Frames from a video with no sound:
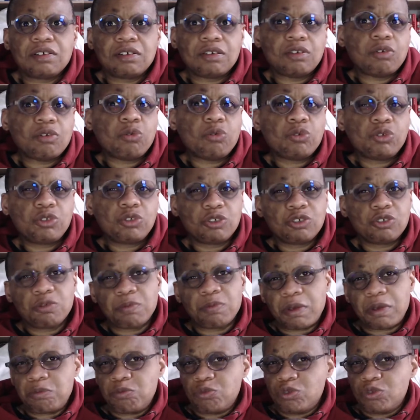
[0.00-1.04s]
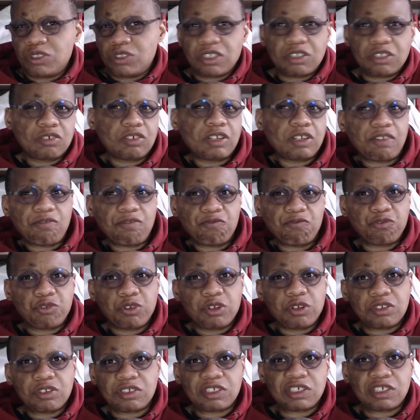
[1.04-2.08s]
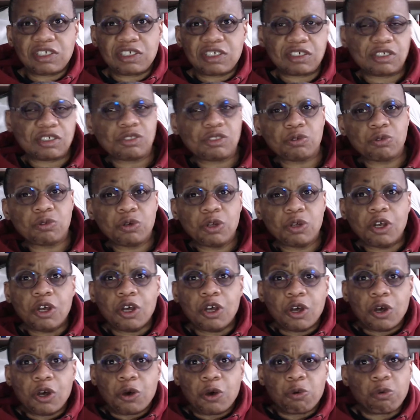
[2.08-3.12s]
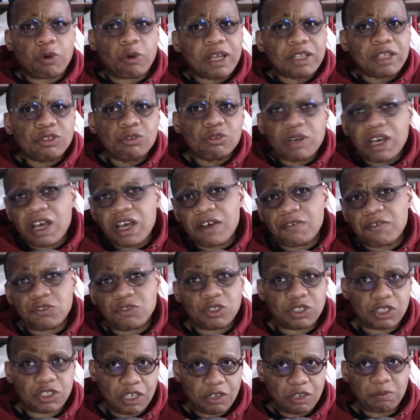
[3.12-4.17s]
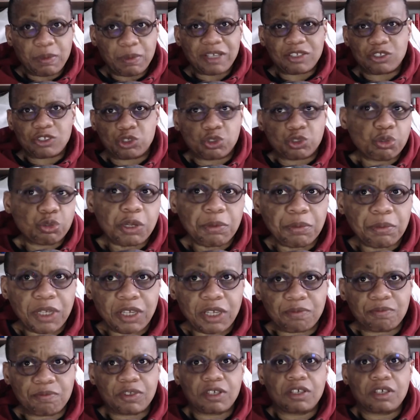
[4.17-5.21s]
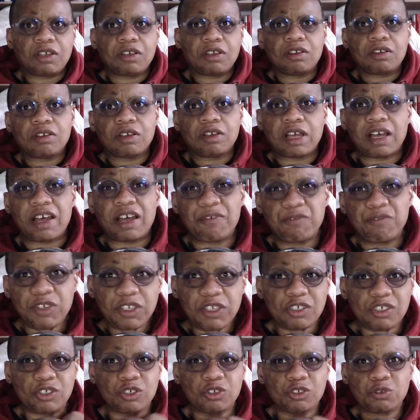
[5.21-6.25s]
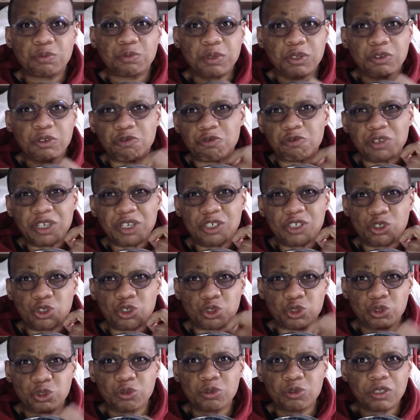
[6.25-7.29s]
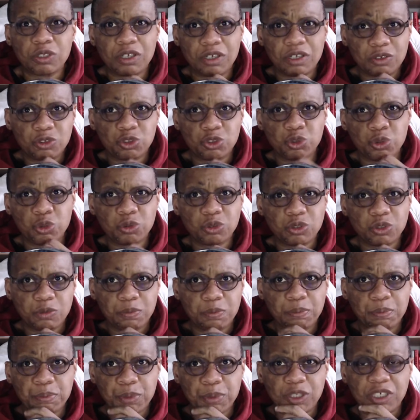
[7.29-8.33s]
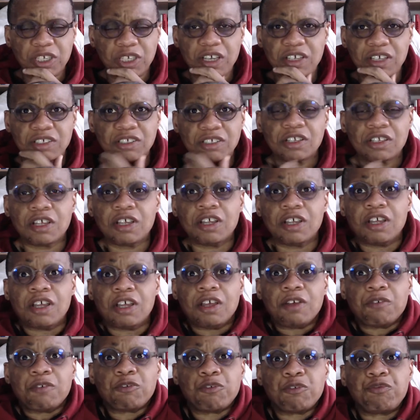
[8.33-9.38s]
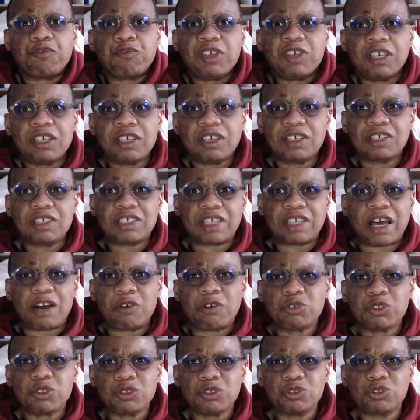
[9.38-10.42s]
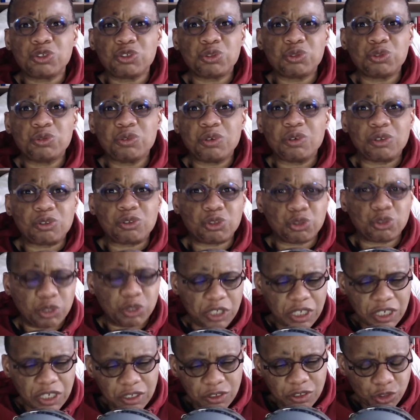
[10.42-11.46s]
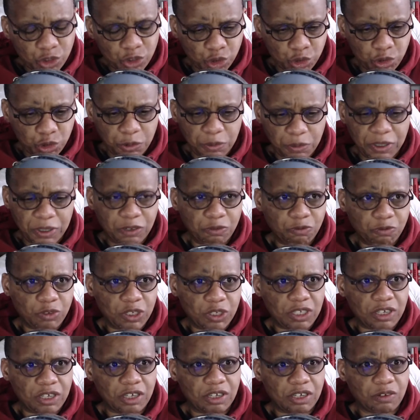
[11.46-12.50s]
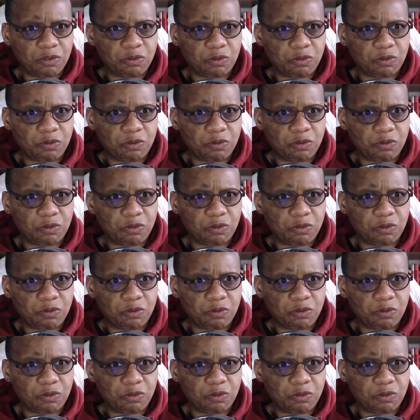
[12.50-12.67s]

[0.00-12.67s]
also my musical influences. So, what do I have to say about streaming? I think it's going to be a really short podcast. The thing is, I wasn't too keen on streaming when I